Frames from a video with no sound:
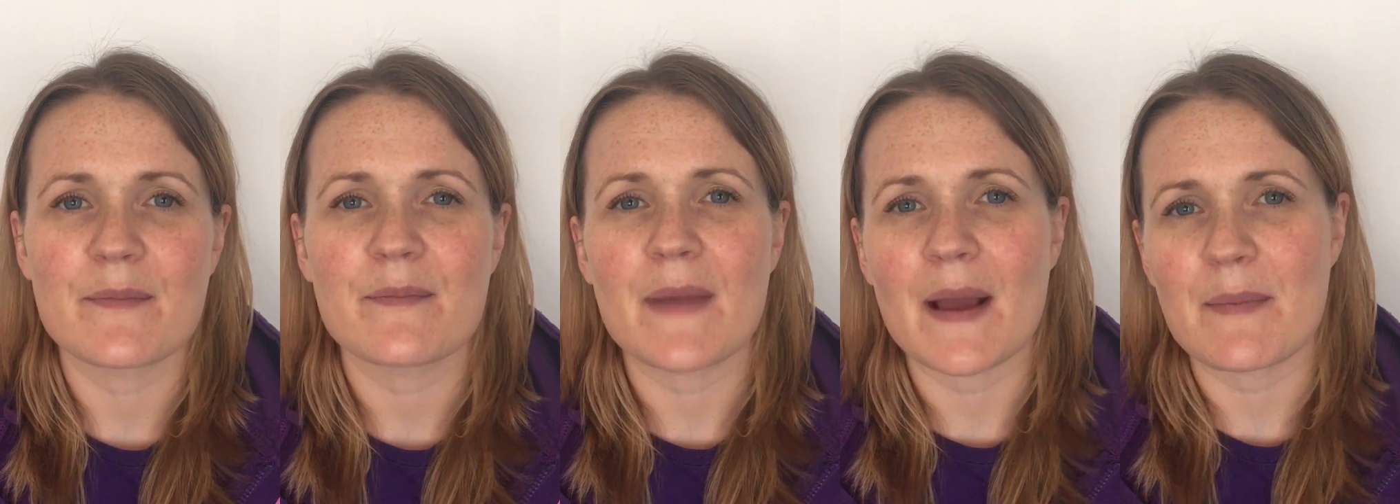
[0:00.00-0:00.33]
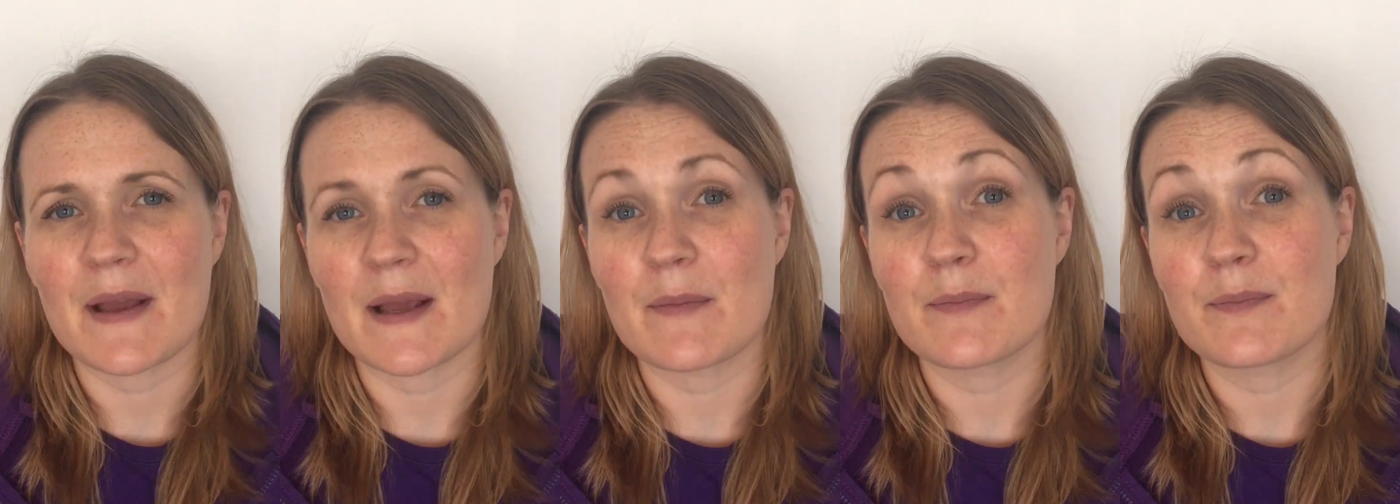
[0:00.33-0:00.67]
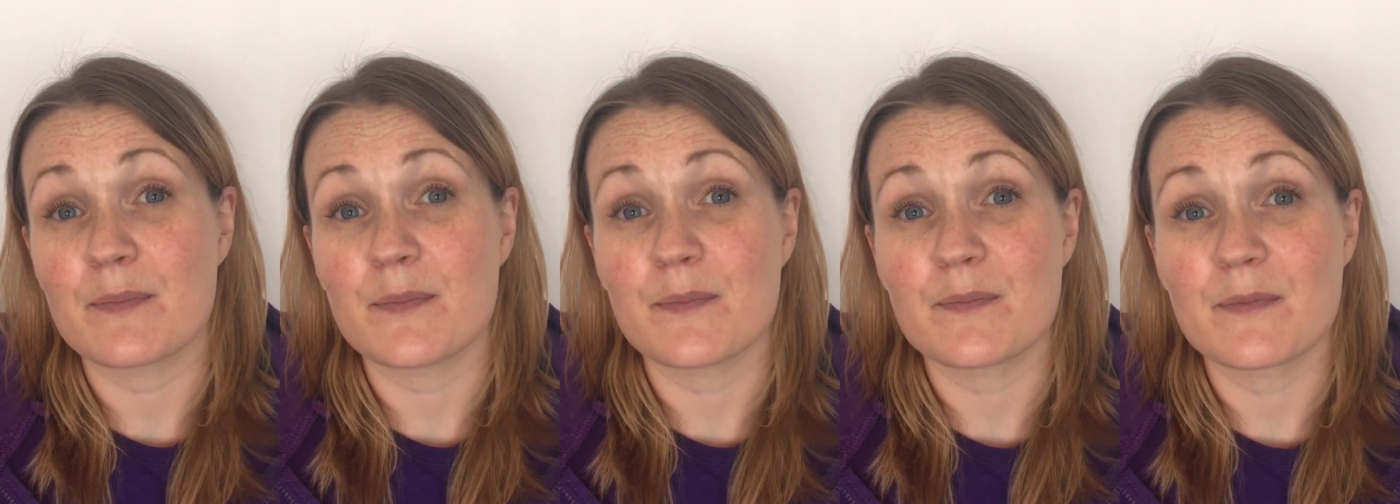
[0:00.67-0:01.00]
maybe
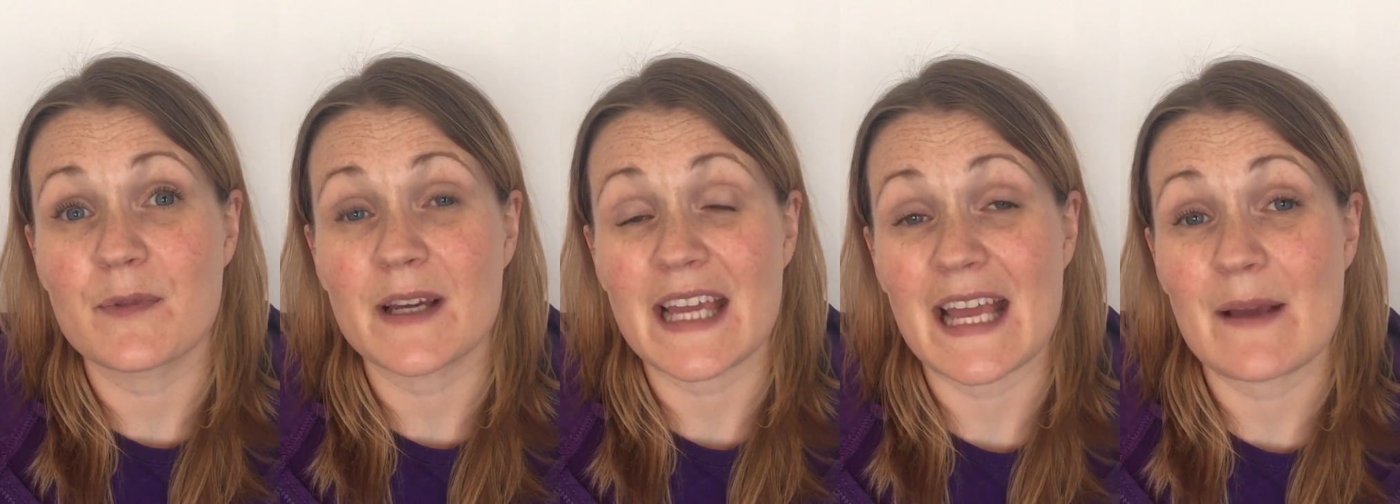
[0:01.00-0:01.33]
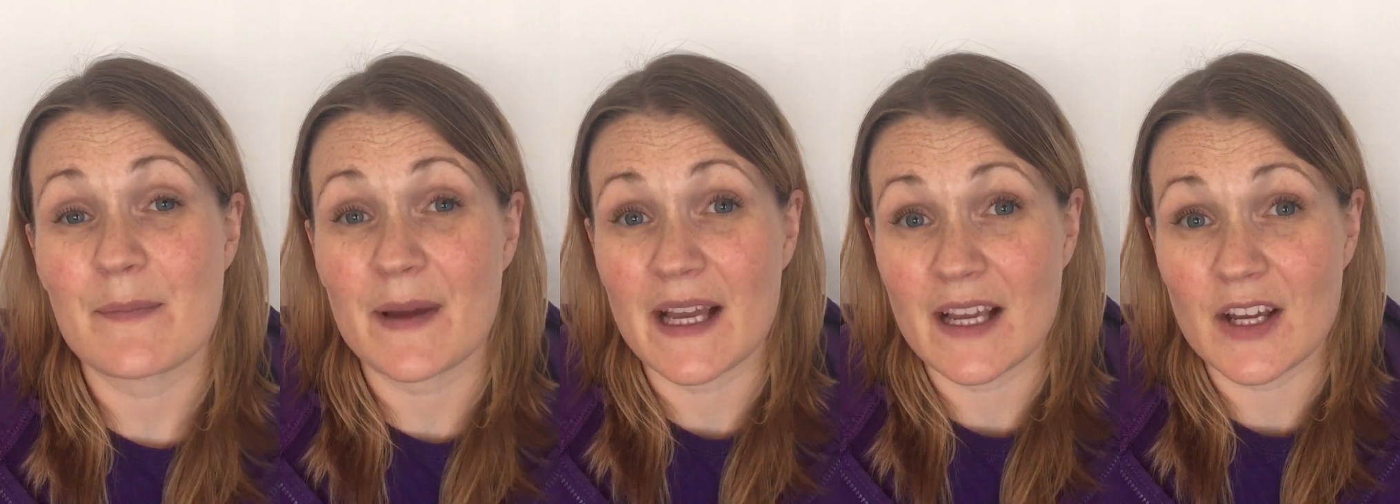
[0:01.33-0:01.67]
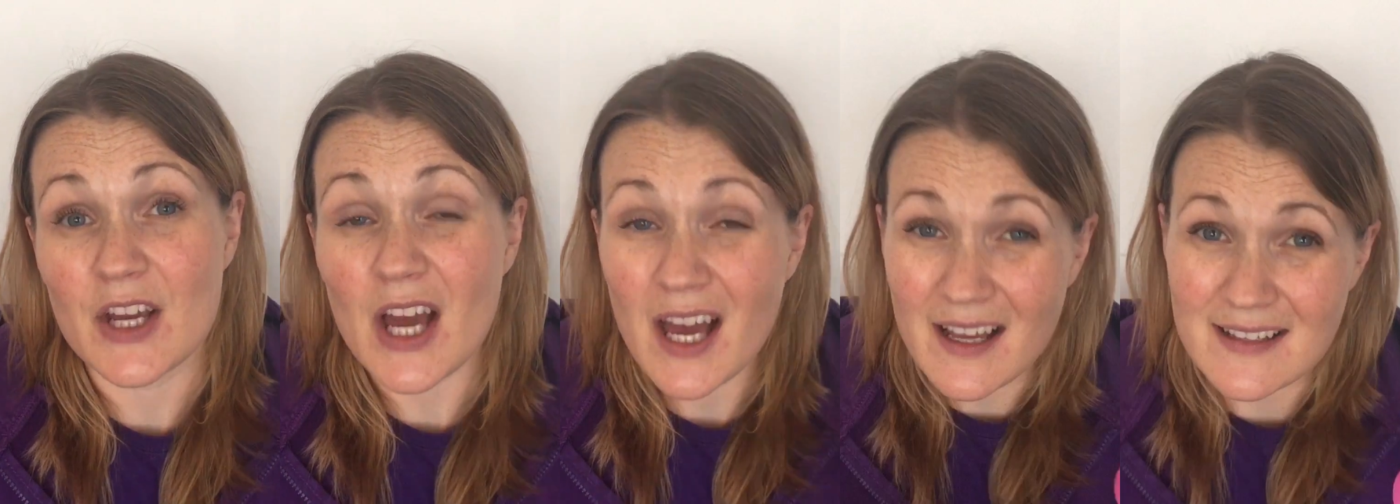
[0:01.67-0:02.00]
keeping
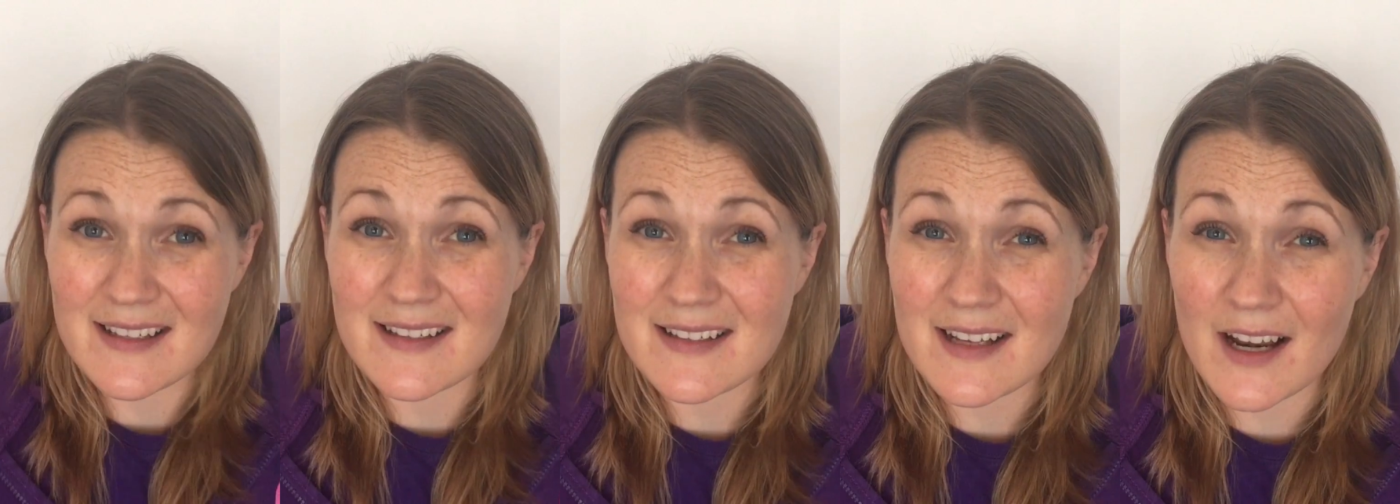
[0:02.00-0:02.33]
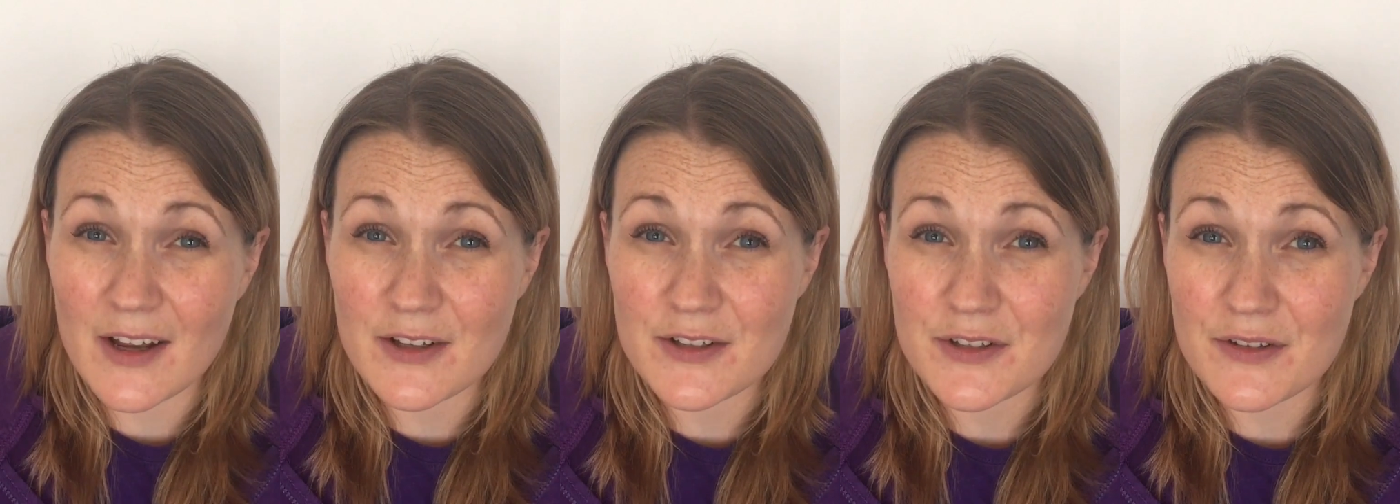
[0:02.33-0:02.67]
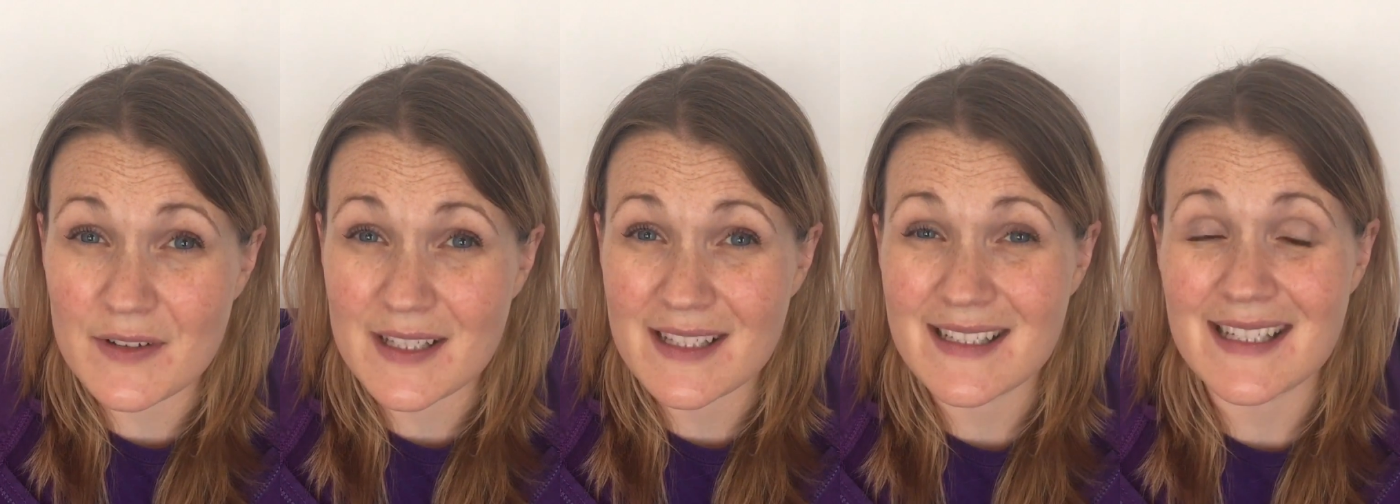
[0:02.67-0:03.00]
curtains closed
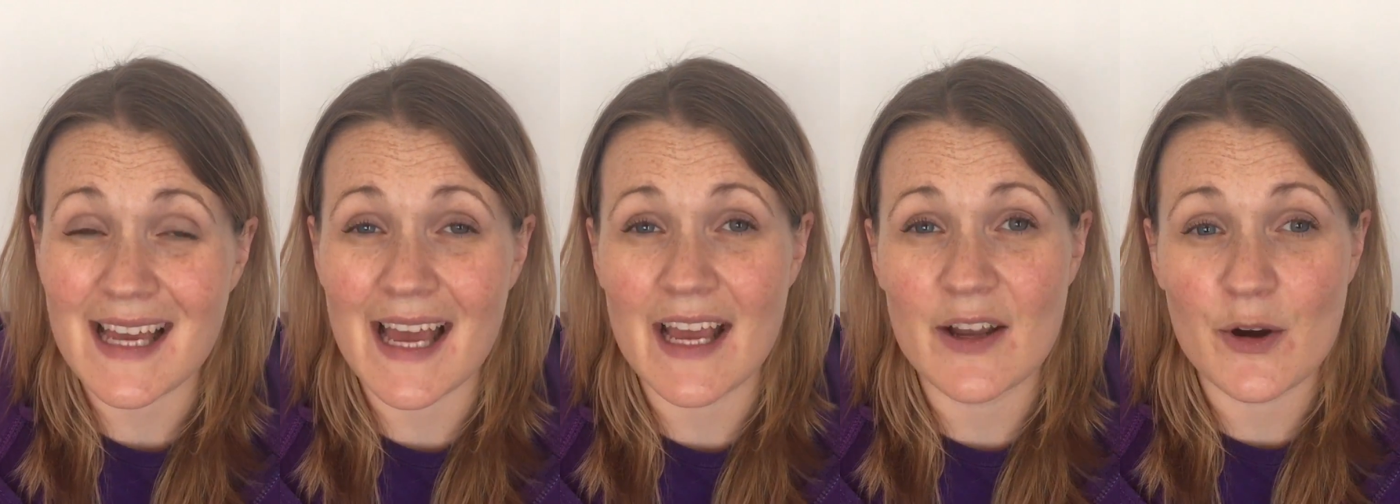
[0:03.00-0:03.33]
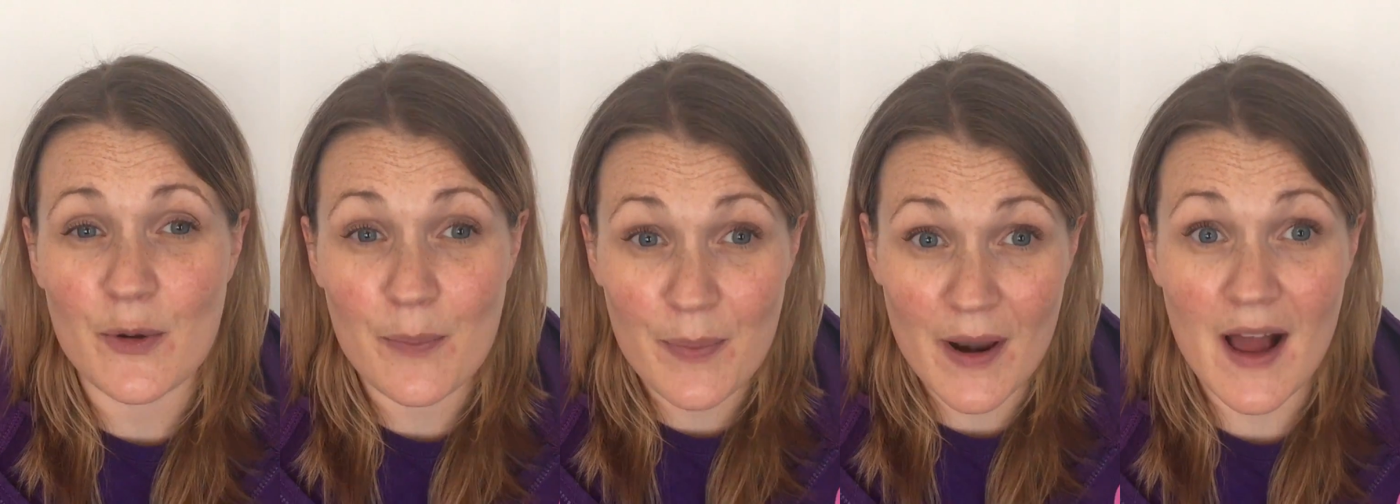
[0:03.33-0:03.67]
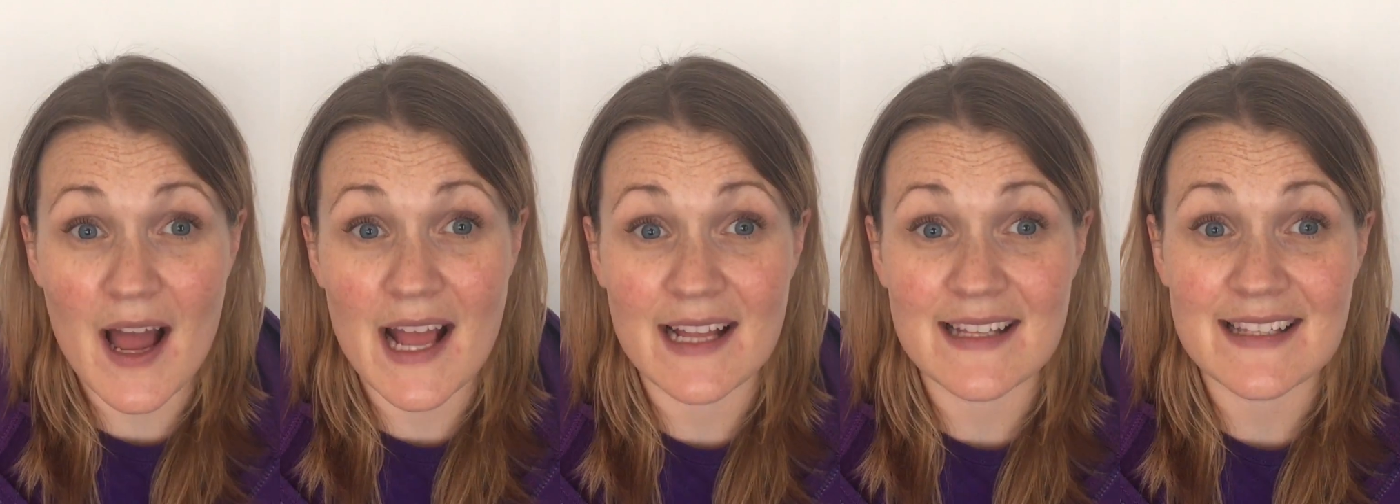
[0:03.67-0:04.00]
during the day or
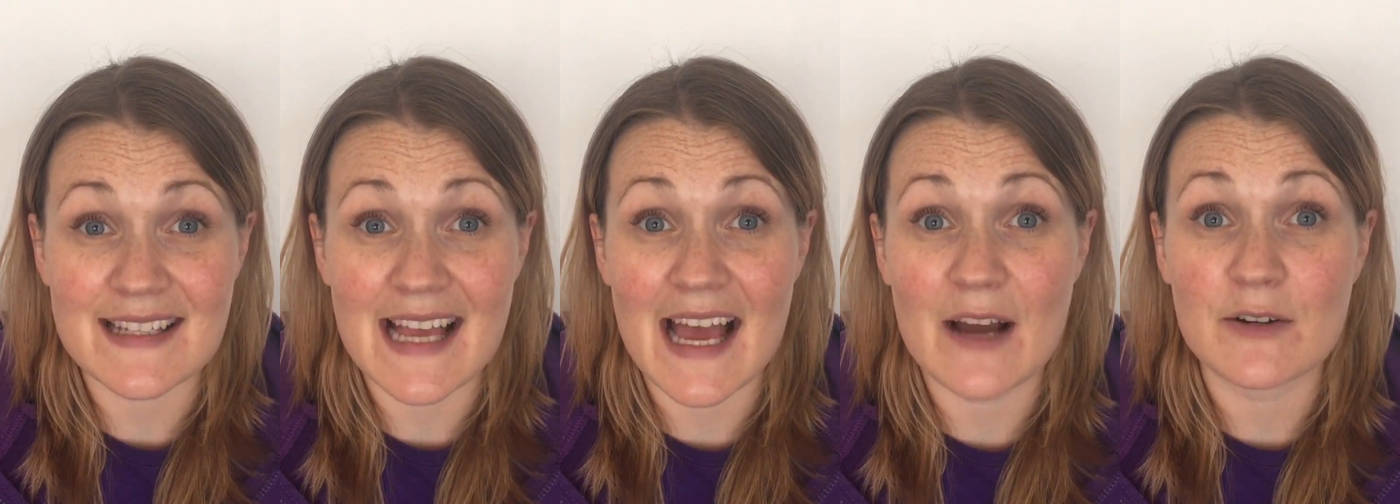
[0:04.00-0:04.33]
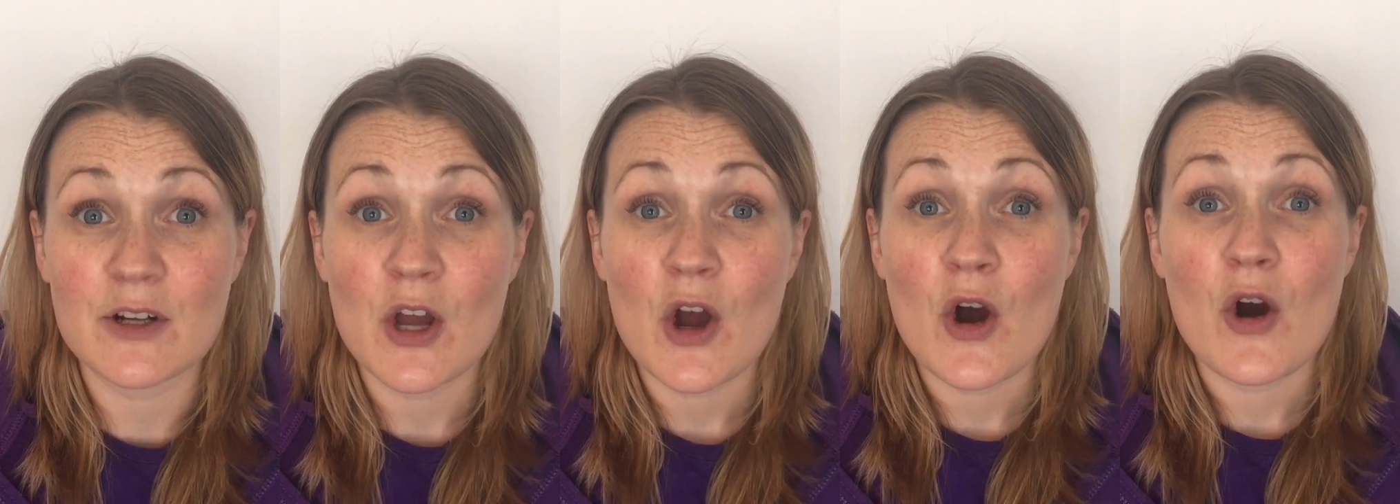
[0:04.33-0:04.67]
blinds down,